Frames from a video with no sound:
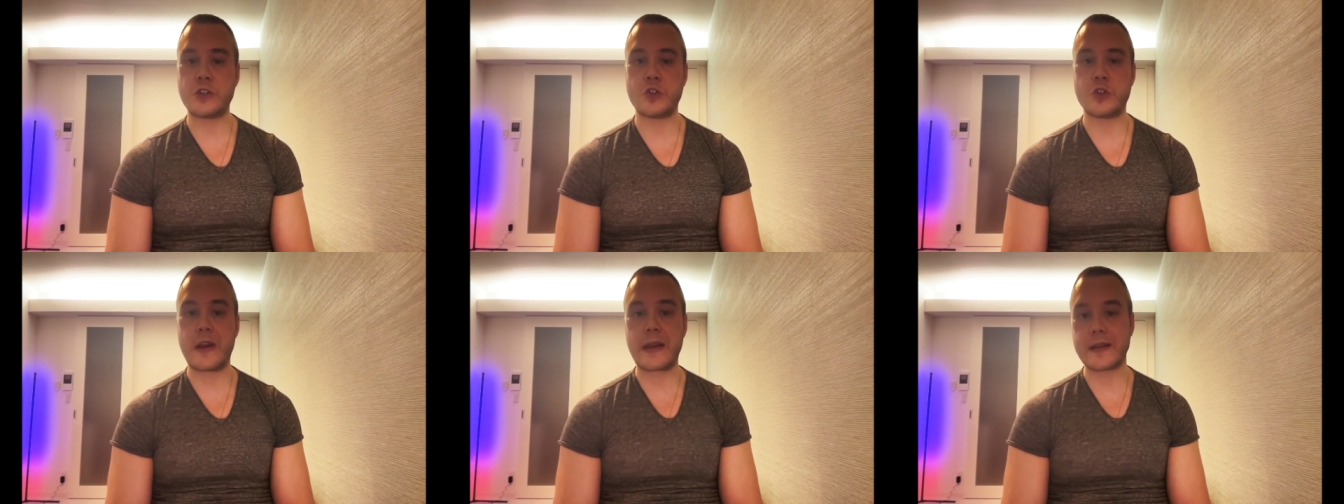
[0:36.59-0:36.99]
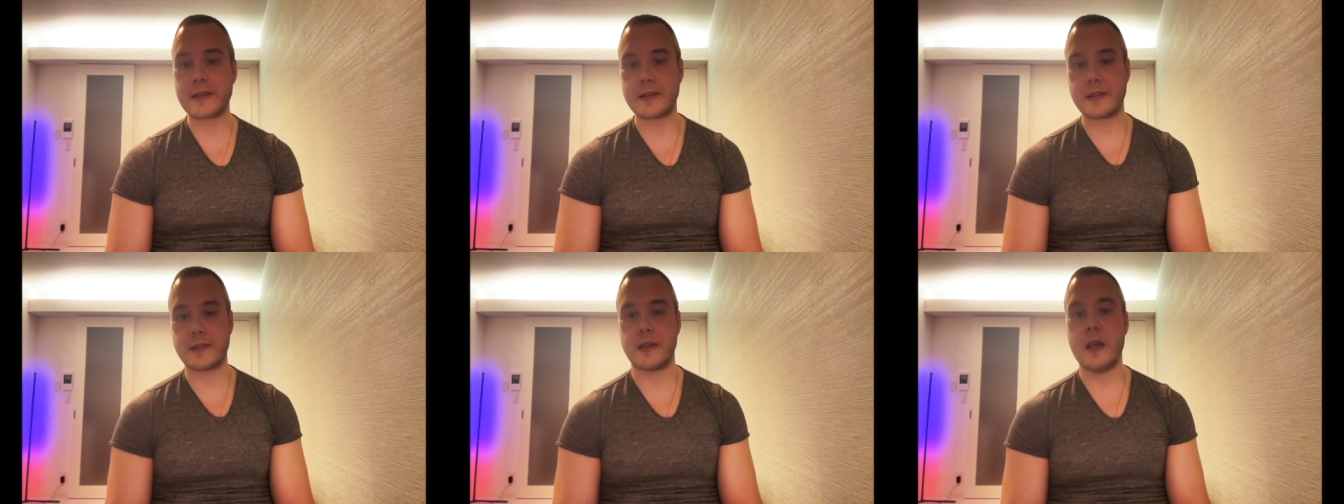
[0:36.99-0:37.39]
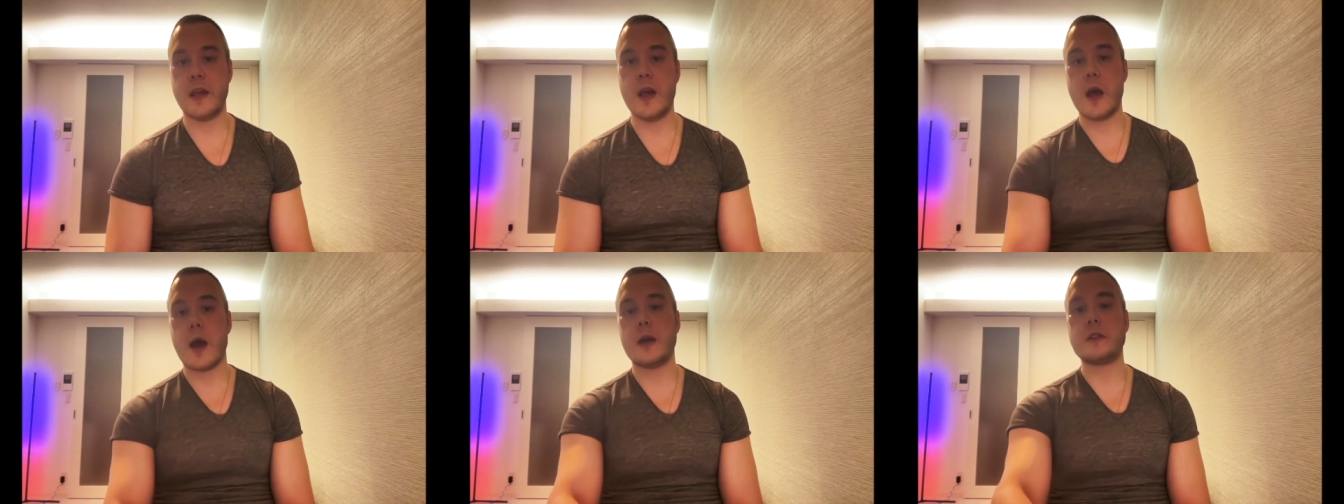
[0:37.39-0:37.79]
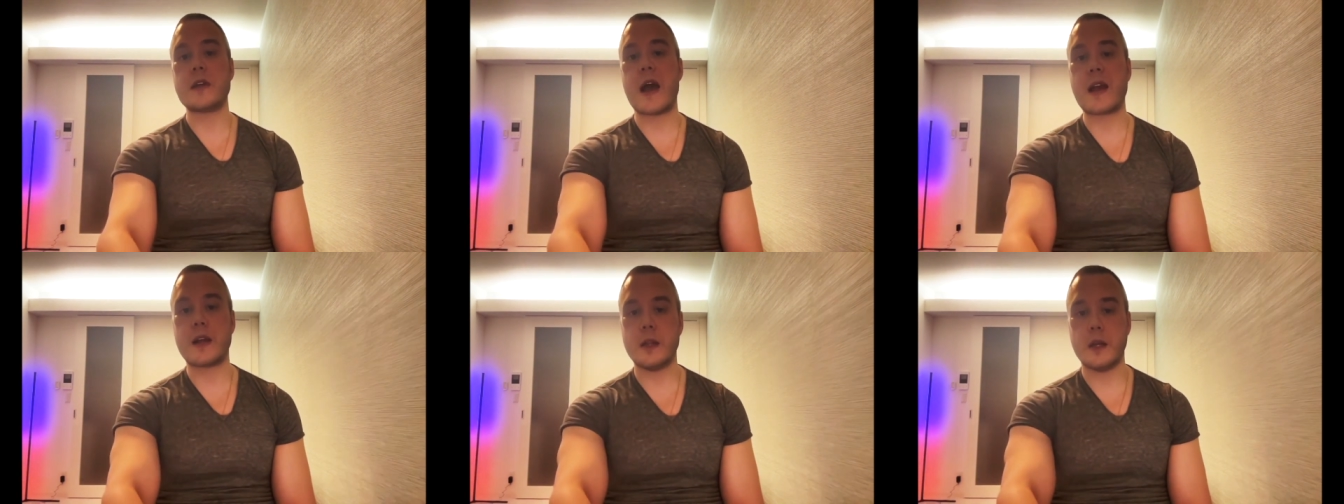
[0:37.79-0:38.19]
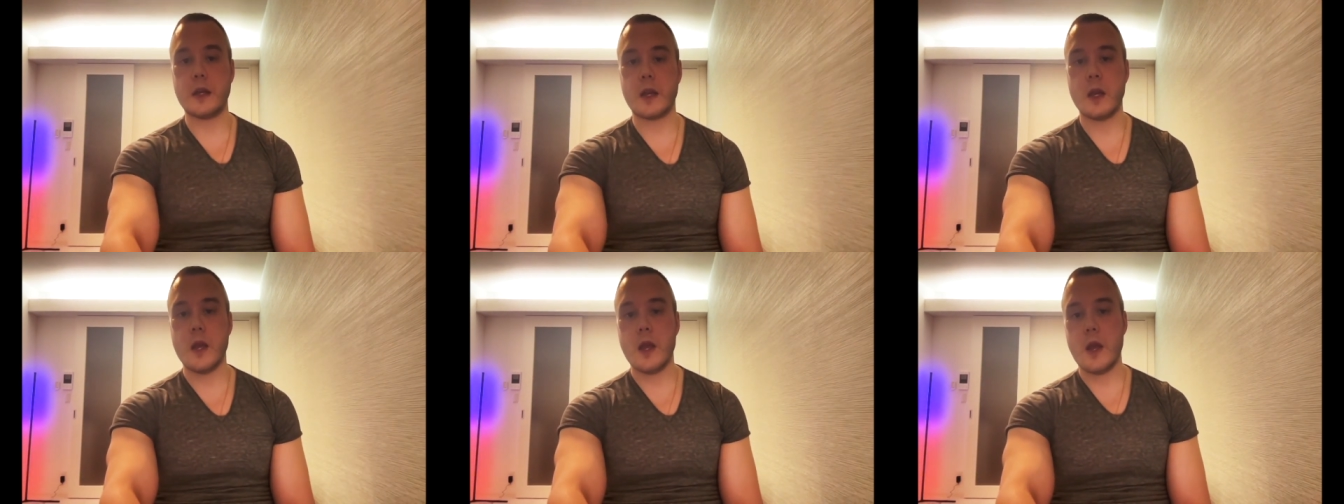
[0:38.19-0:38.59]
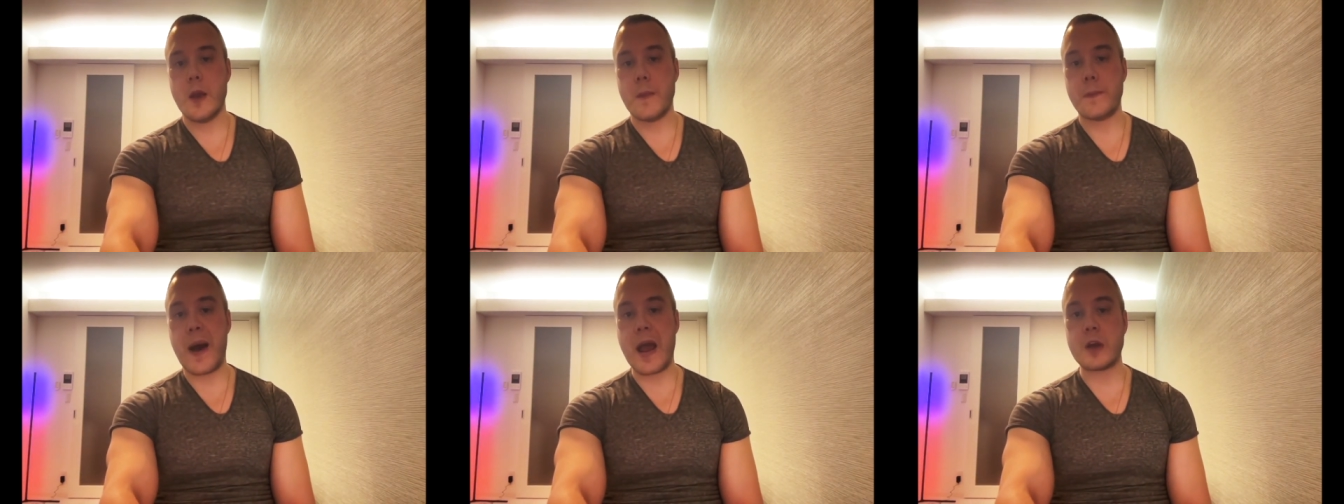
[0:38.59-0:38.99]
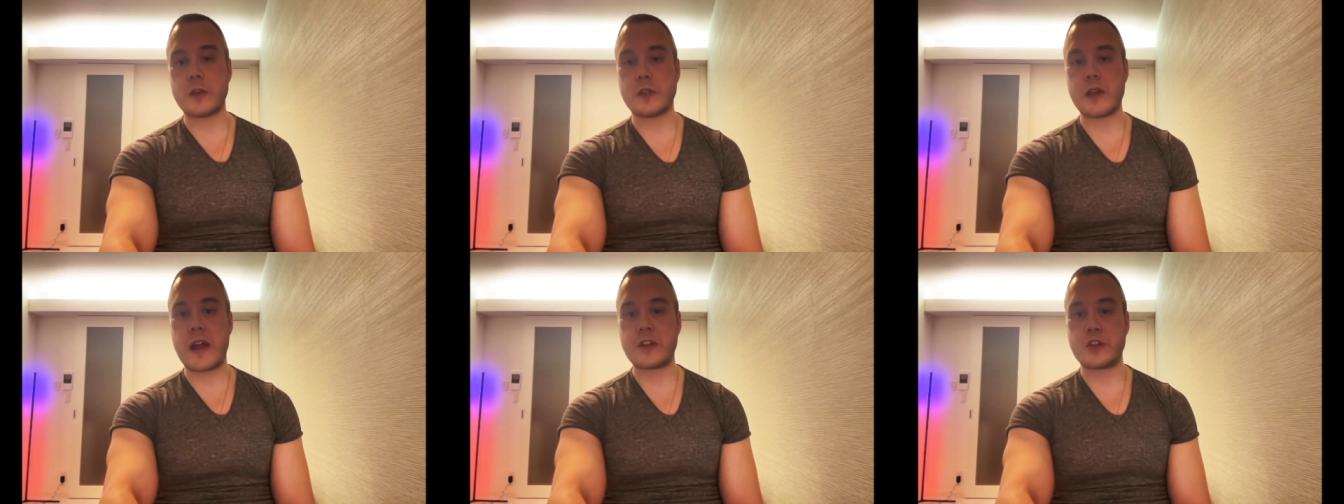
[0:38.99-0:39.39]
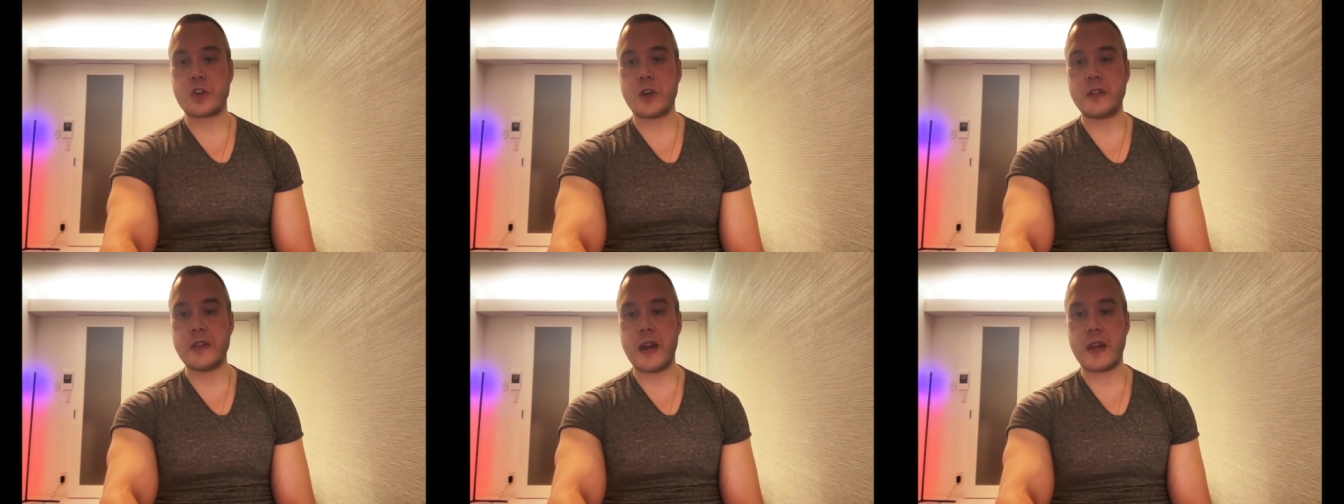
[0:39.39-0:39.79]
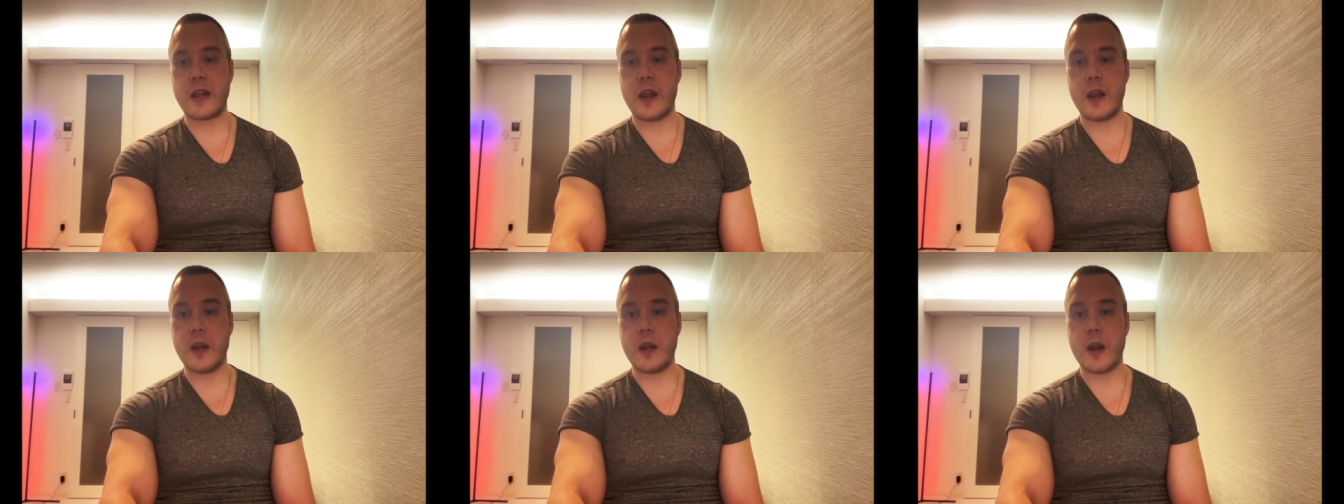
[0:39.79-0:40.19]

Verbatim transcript: / tricks on tackling biostats during dedicated.